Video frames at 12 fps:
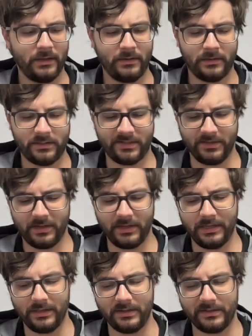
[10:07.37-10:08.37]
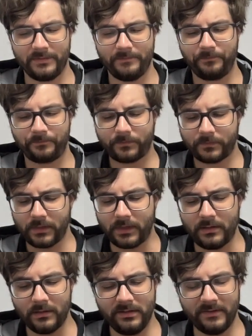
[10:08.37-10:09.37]
Now, just looking at this,
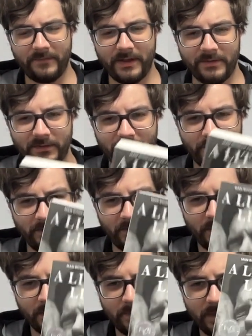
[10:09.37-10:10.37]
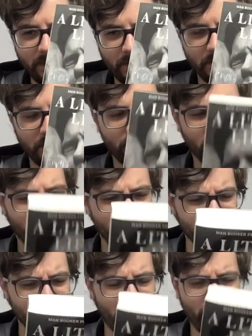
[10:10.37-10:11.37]
there's a famous photo by Peter
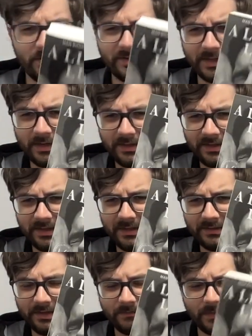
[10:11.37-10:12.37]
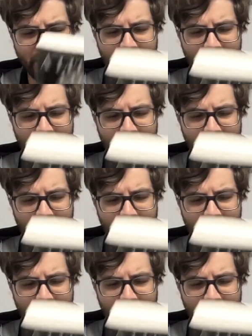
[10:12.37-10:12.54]
Hujar. Is that how you say his name?